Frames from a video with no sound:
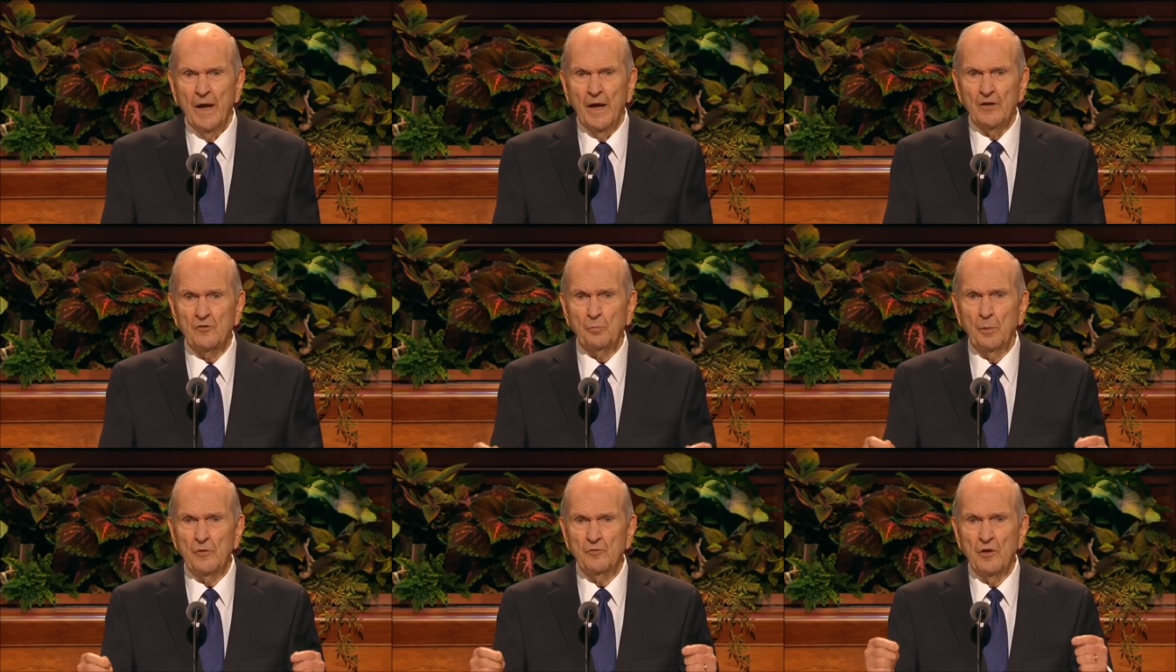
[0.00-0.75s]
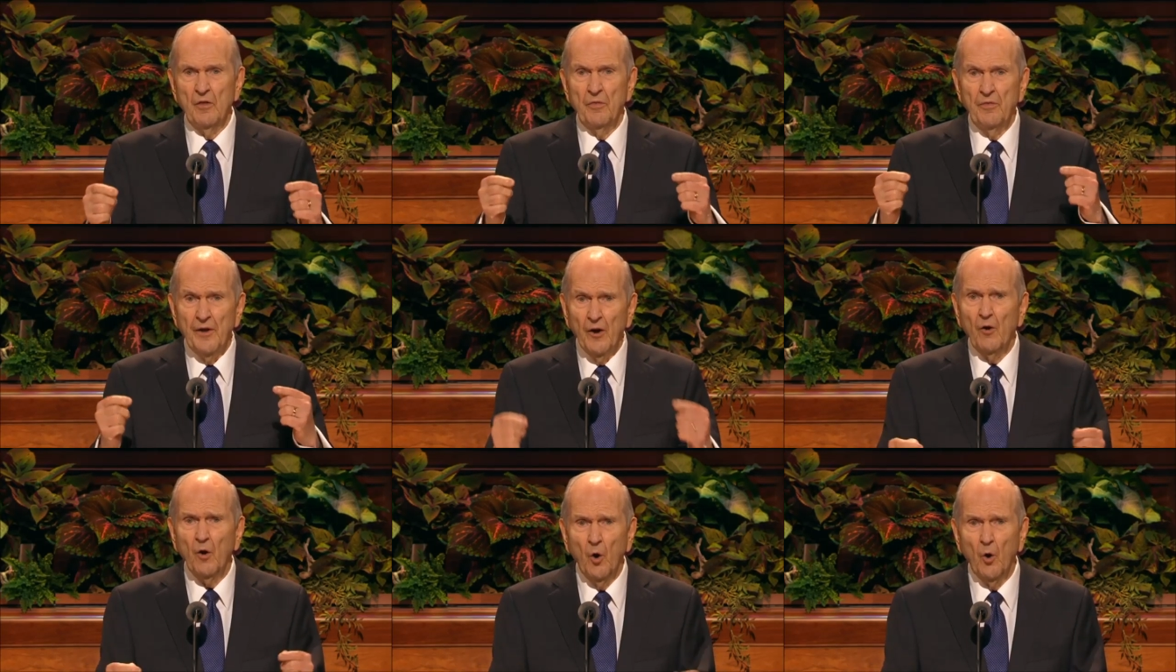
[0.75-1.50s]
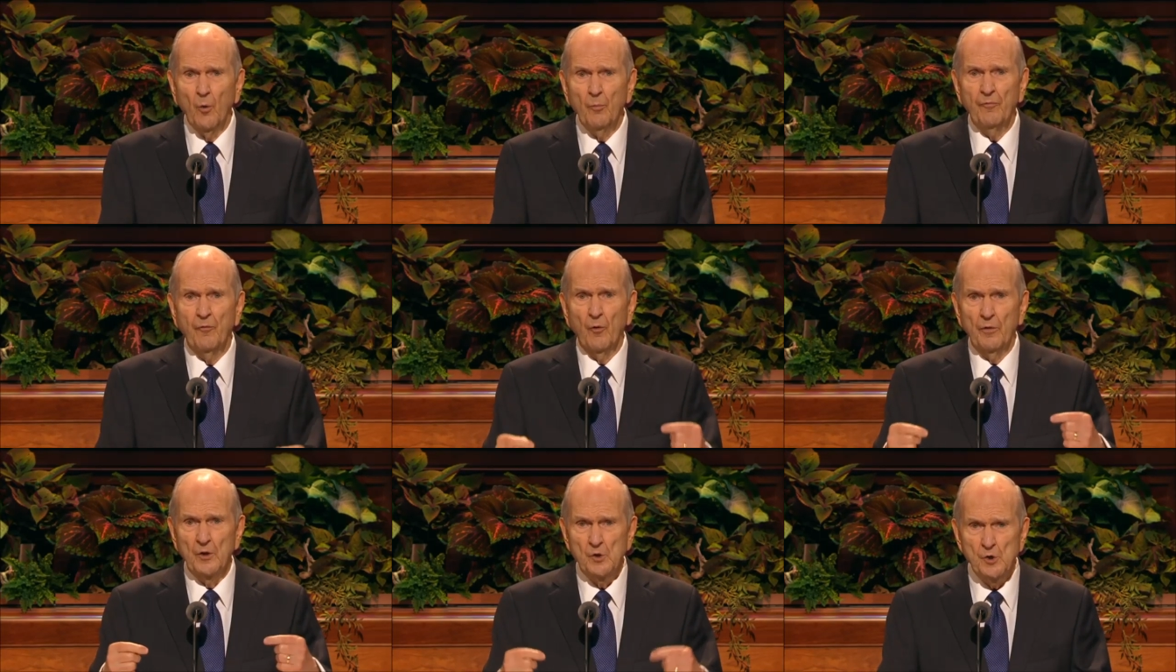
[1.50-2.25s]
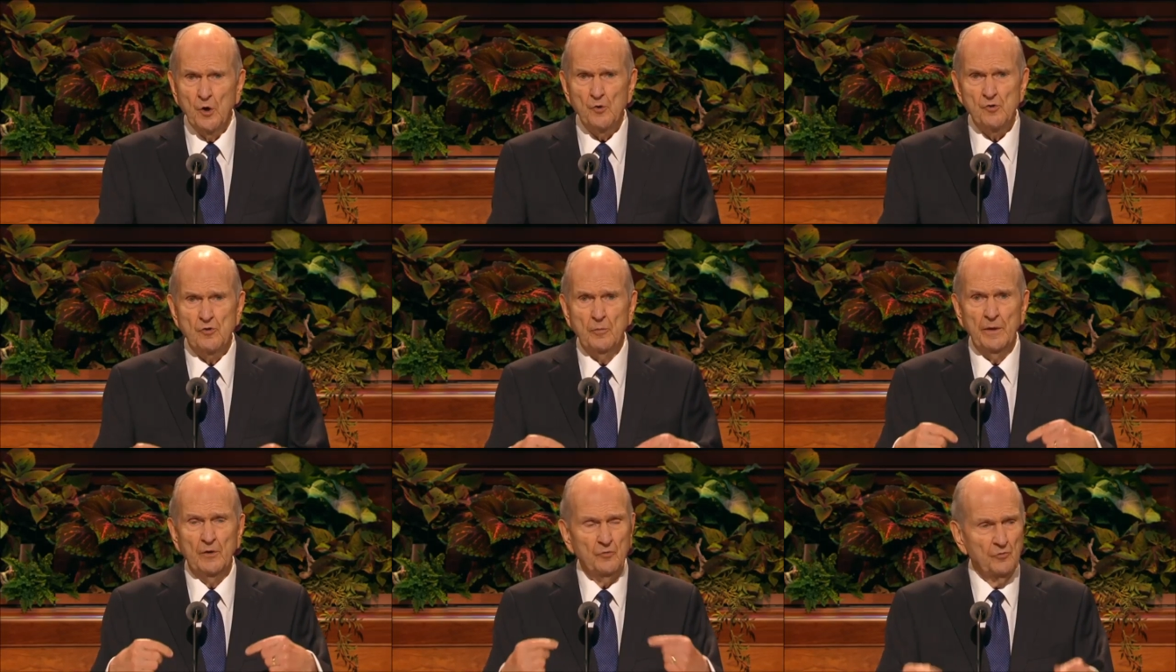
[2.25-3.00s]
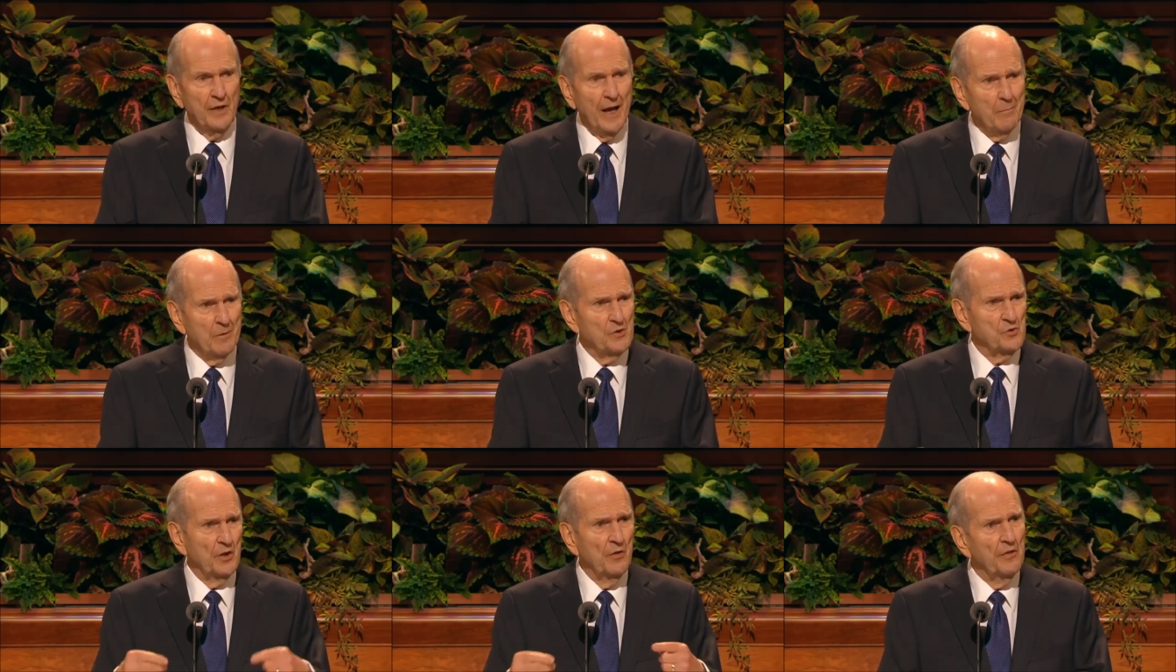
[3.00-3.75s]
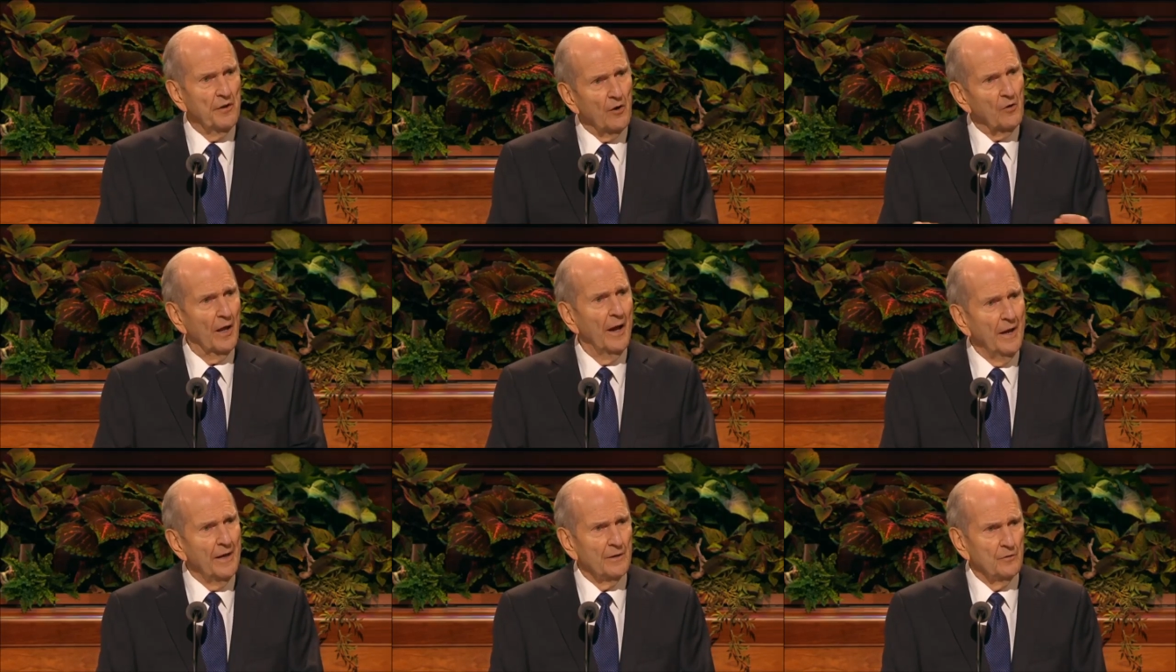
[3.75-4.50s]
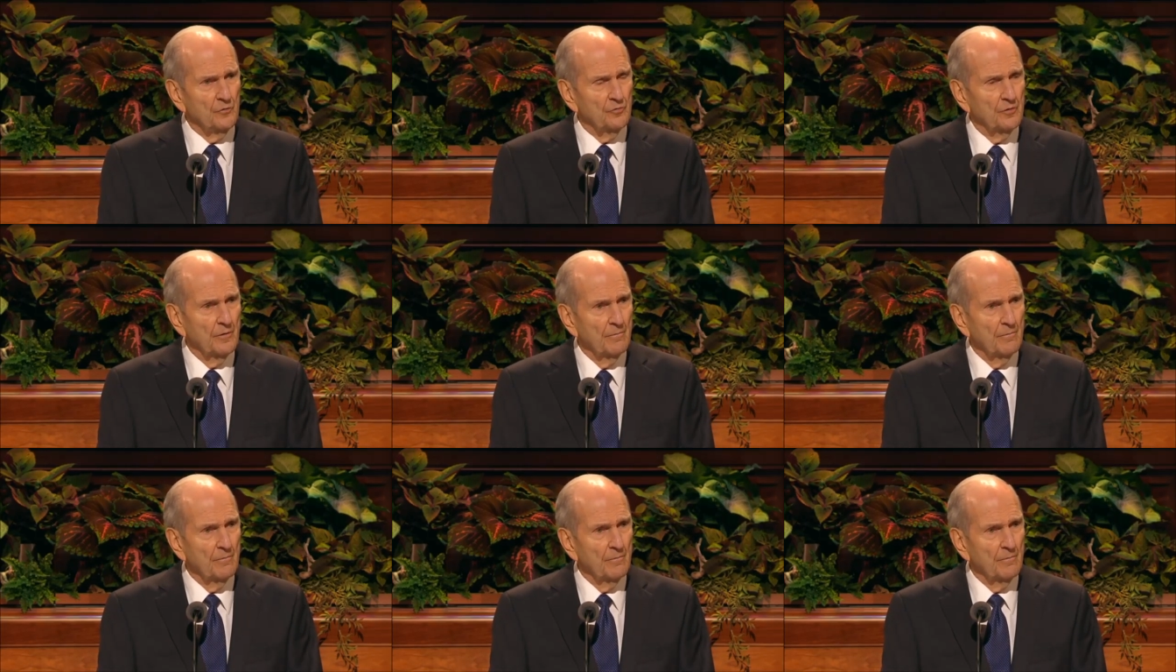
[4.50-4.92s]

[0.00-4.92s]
expressing their hope for the church to be established in their lands.